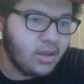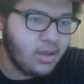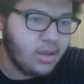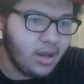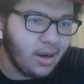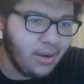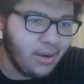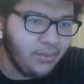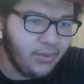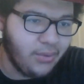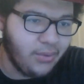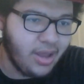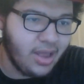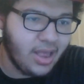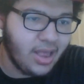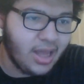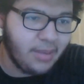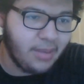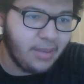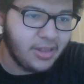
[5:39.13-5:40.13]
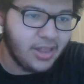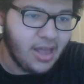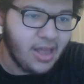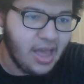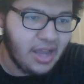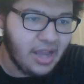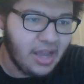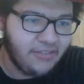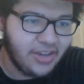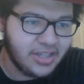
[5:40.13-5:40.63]
Alright, well, I'd be
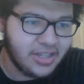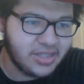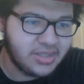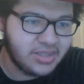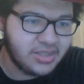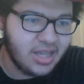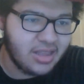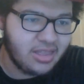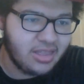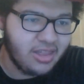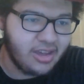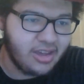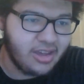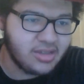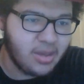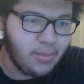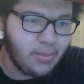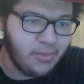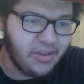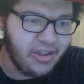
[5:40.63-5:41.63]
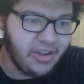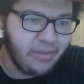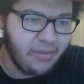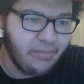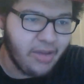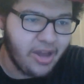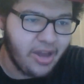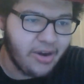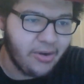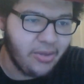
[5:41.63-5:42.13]
lying if I said things have
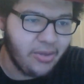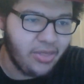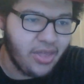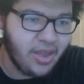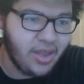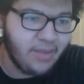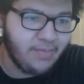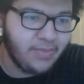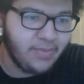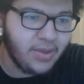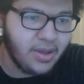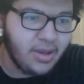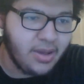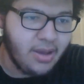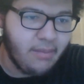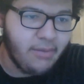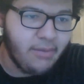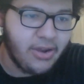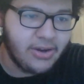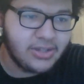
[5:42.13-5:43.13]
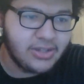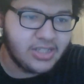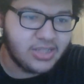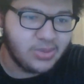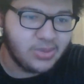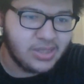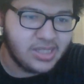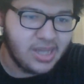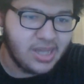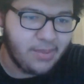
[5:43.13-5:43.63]
been better than better
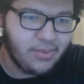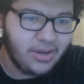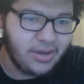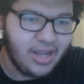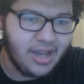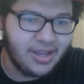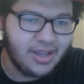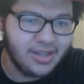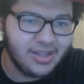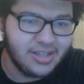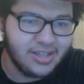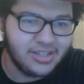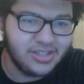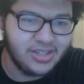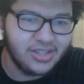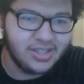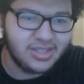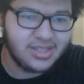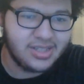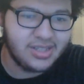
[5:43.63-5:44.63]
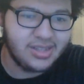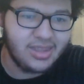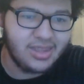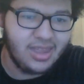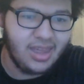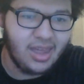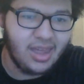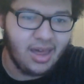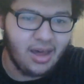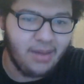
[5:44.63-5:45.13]
since we separated. It's just
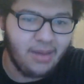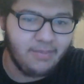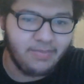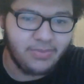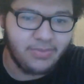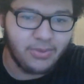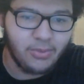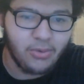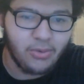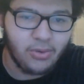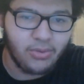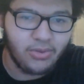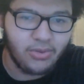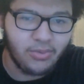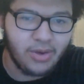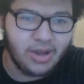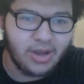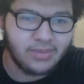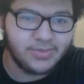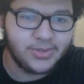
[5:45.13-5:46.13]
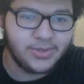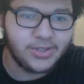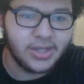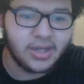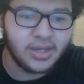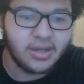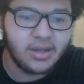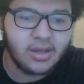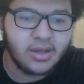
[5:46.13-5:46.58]
the um, War of the Realm shit.